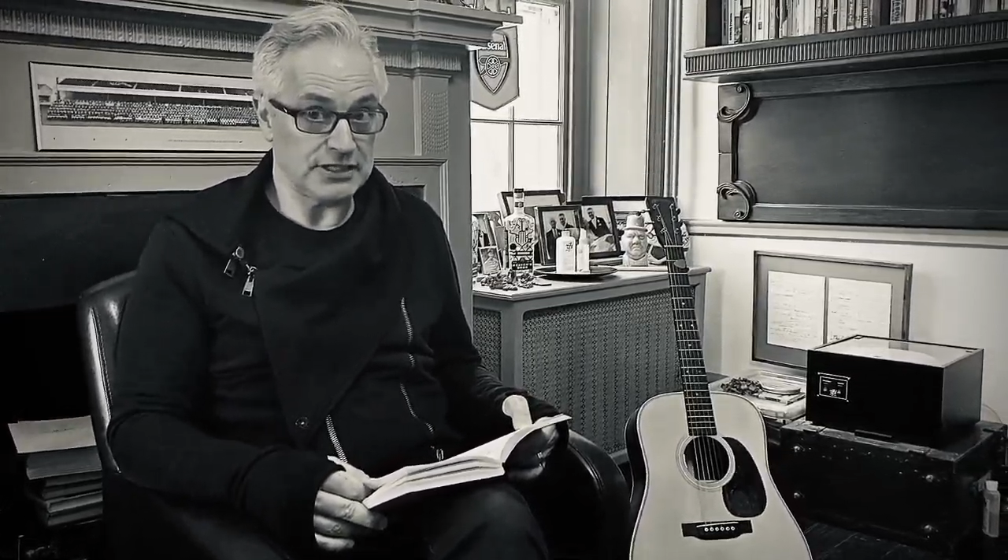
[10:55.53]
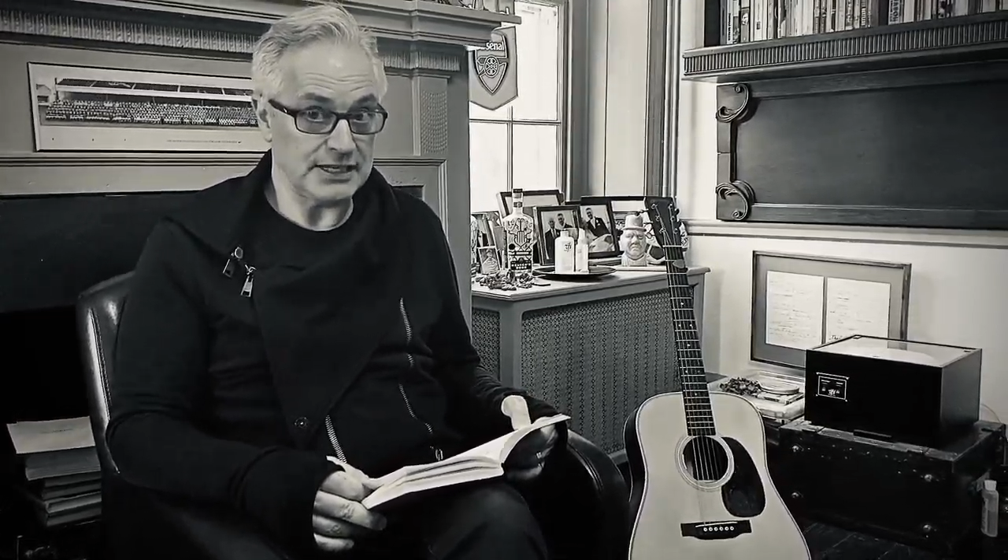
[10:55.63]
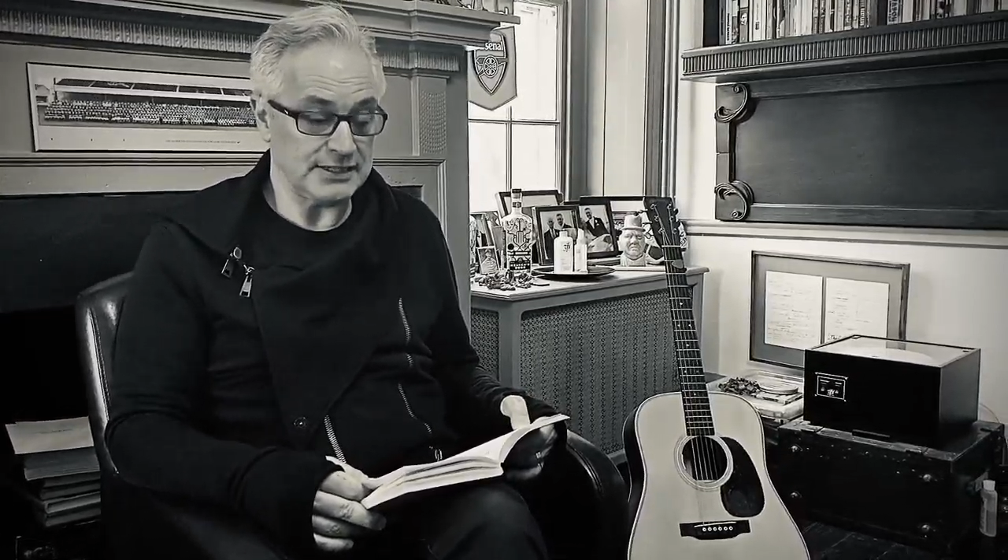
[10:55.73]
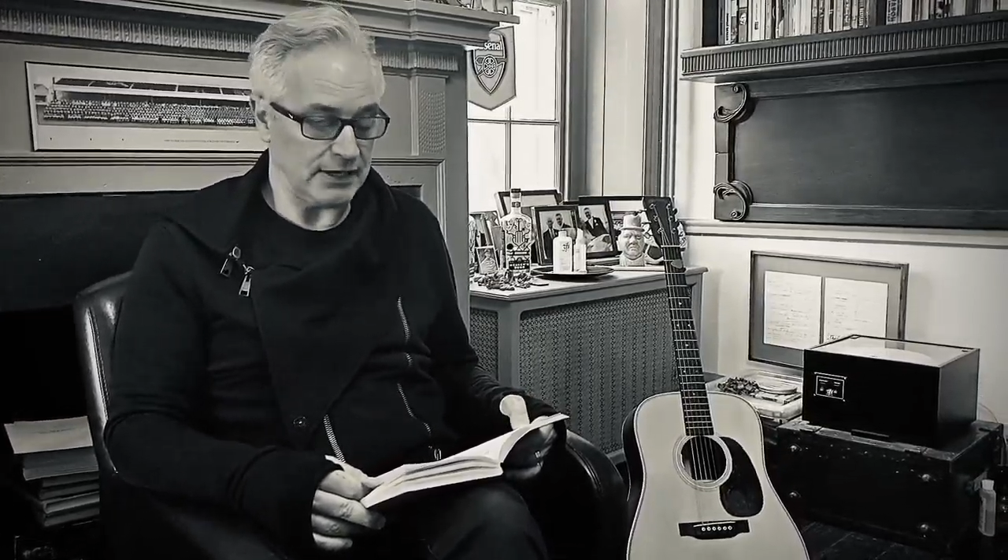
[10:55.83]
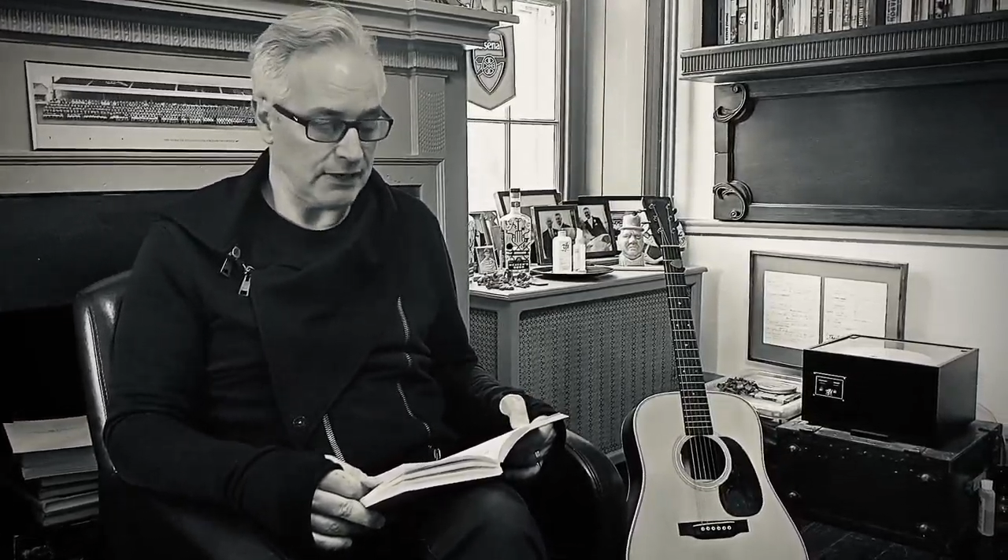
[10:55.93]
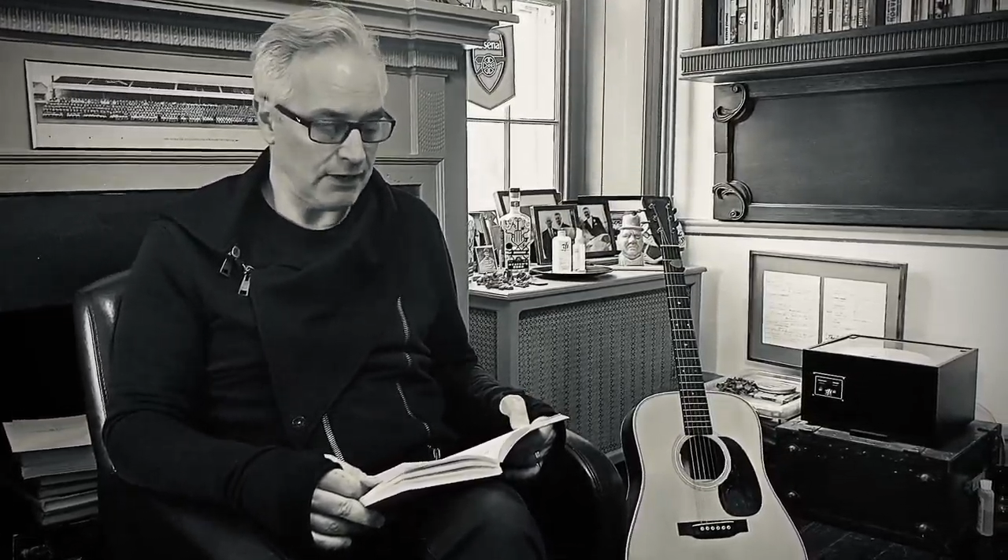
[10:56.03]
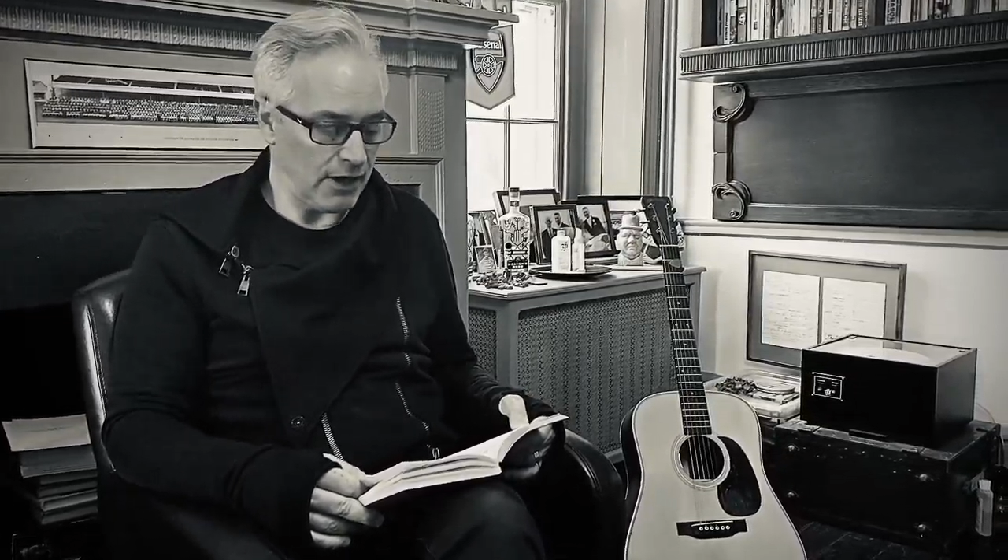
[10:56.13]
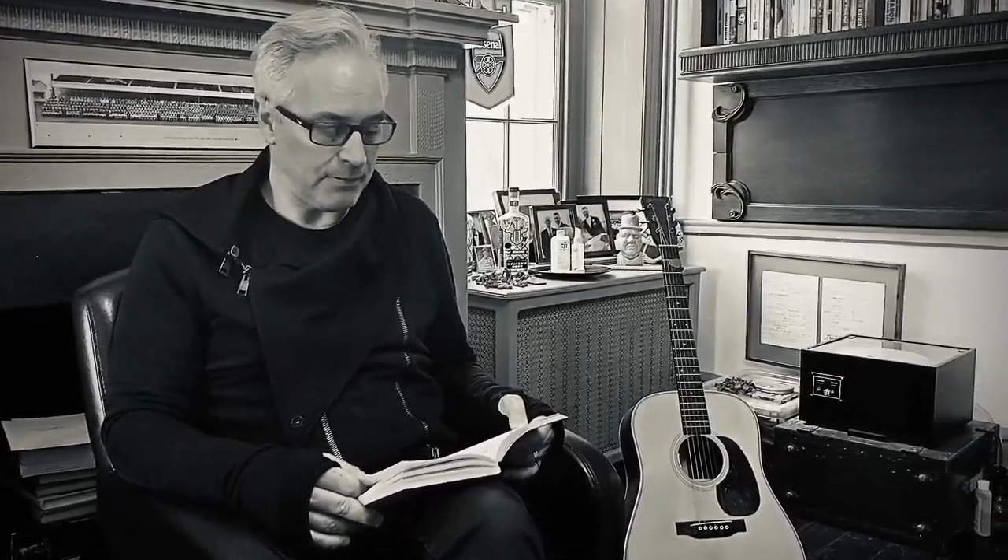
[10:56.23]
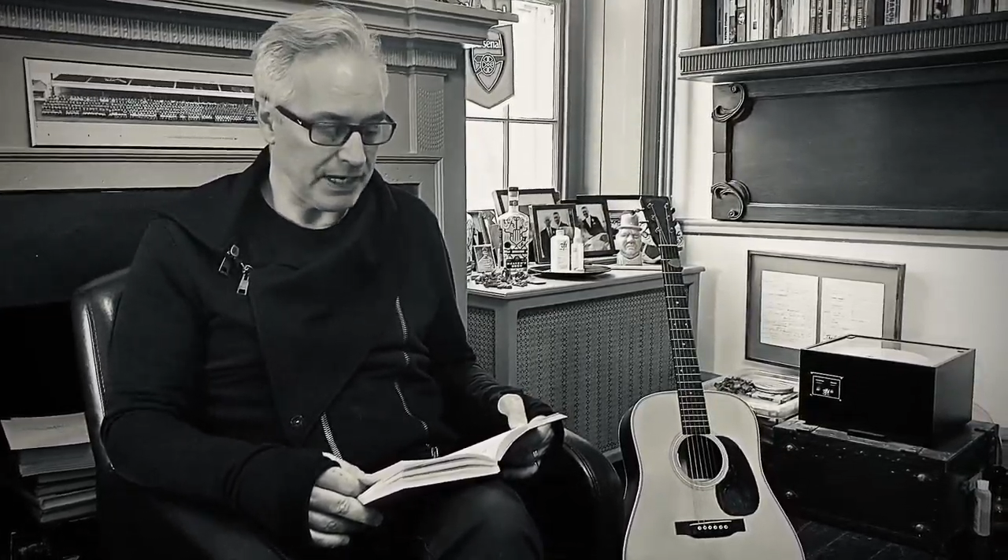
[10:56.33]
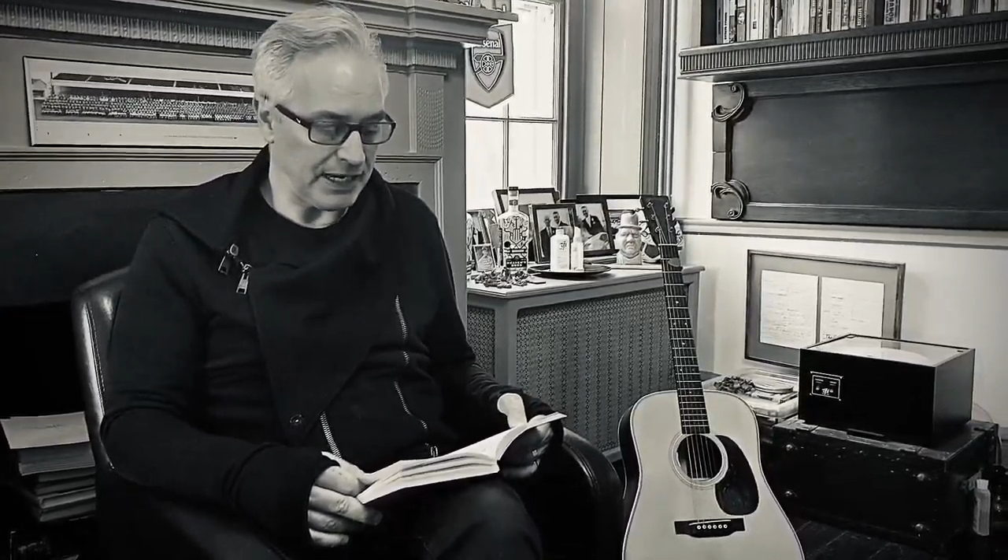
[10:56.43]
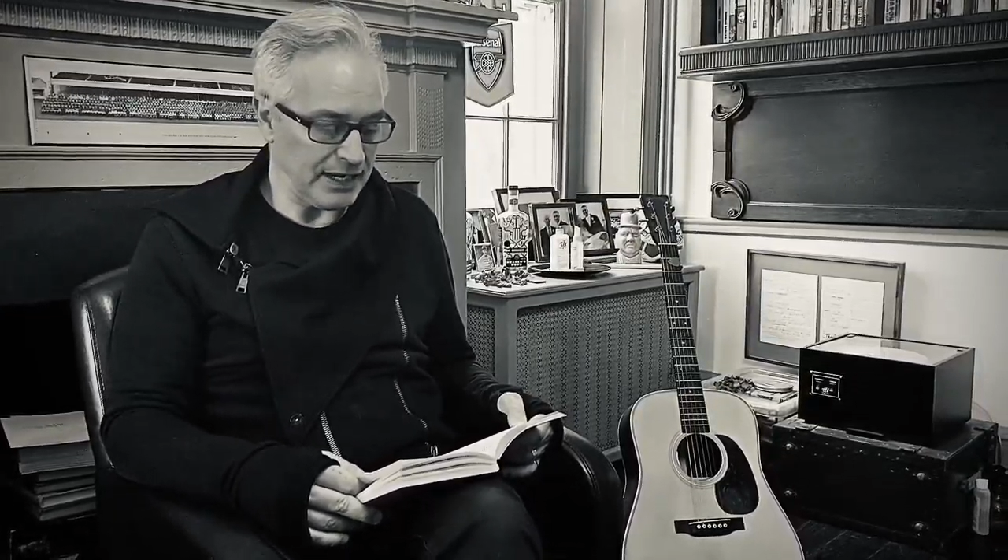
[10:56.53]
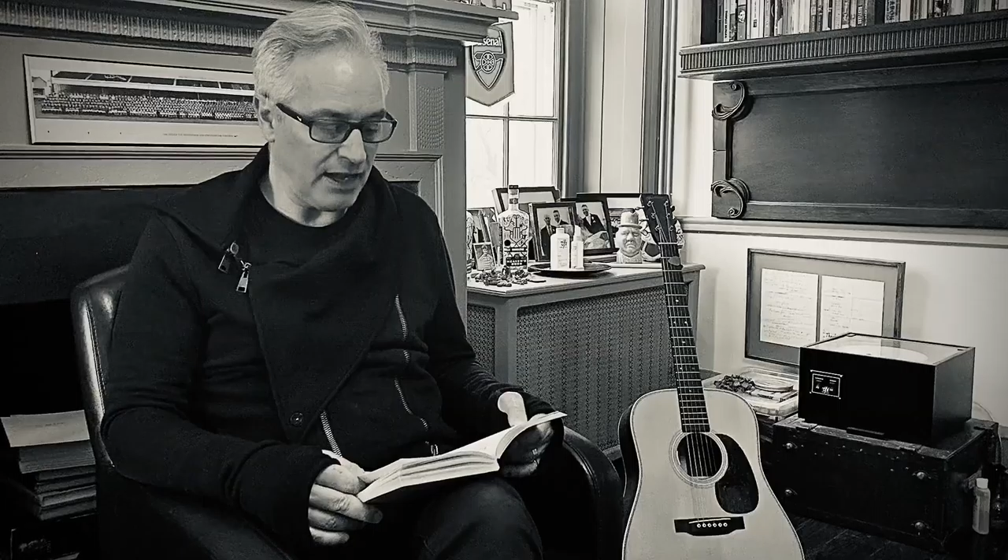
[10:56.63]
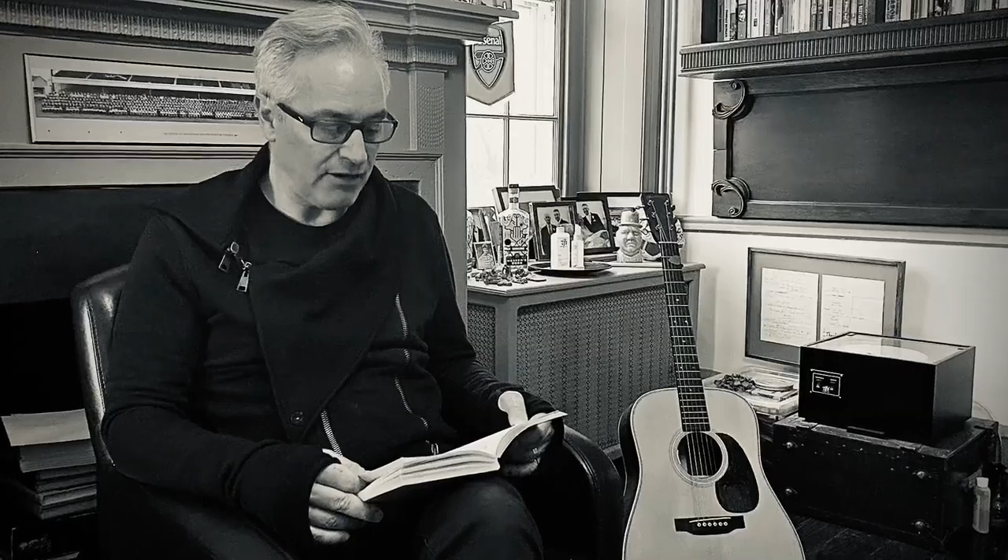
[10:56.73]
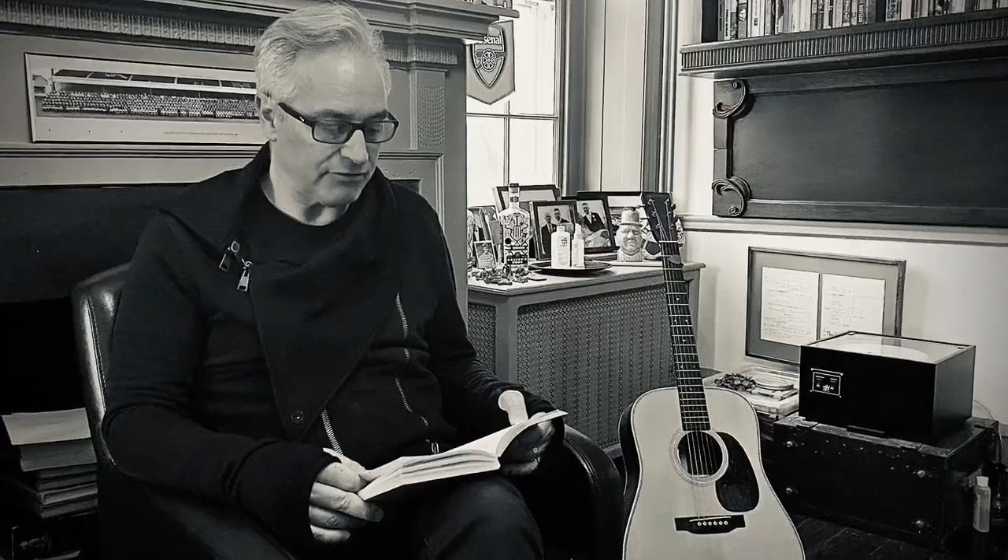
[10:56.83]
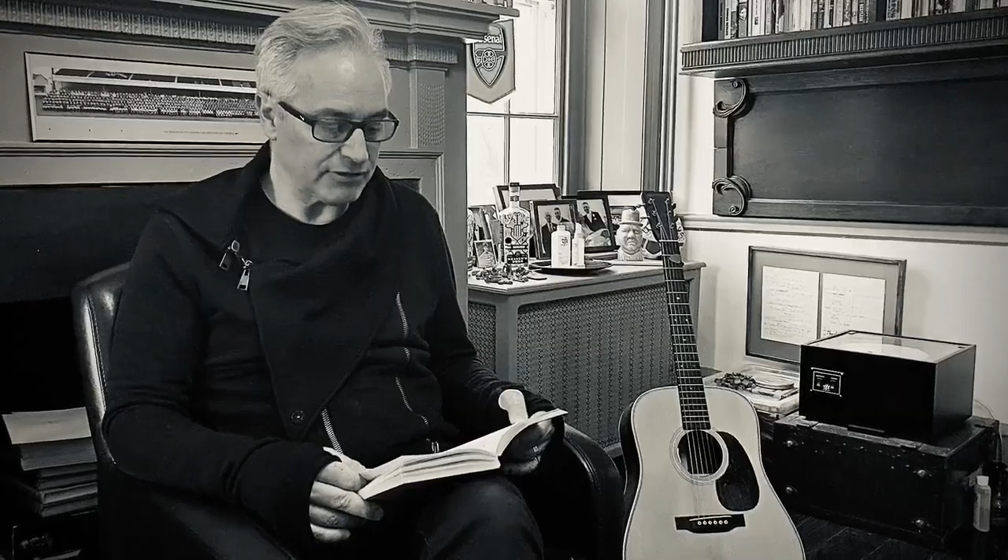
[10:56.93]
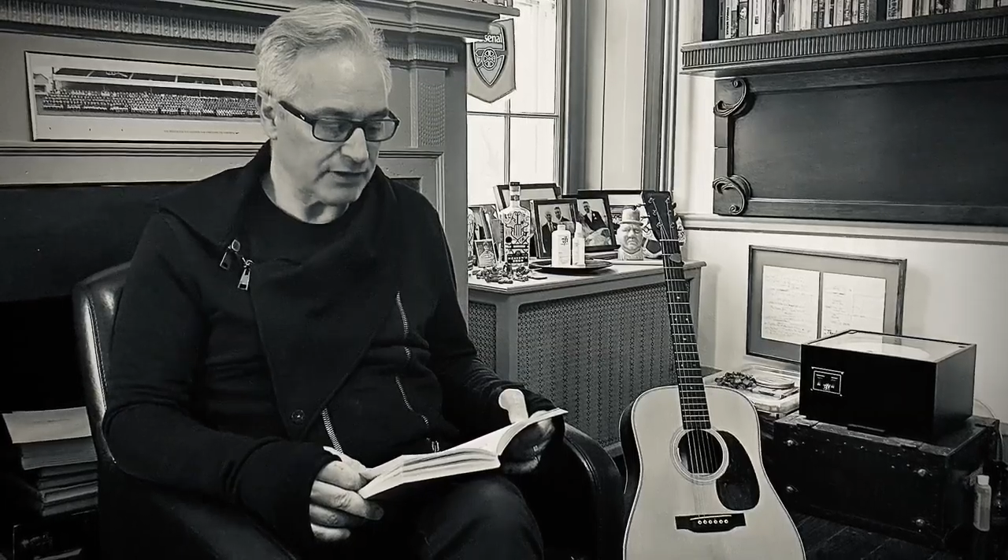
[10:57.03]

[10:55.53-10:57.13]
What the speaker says: is alarming enough.